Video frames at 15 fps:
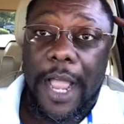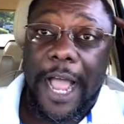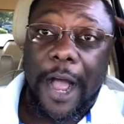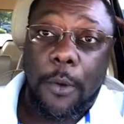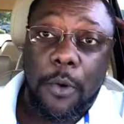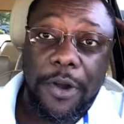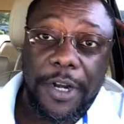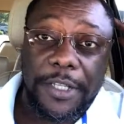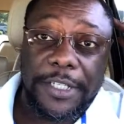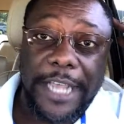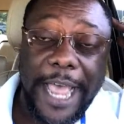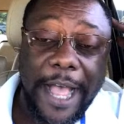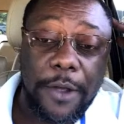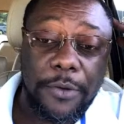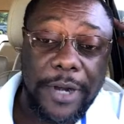I want to
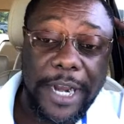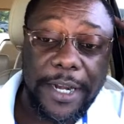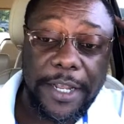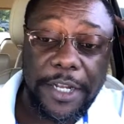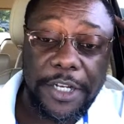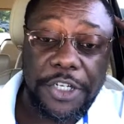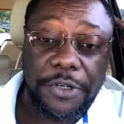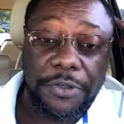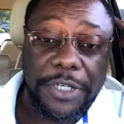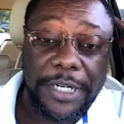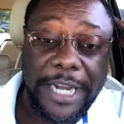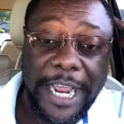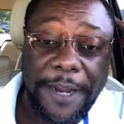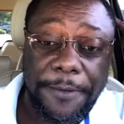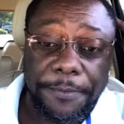tackle that issue
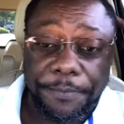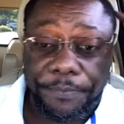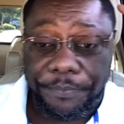today.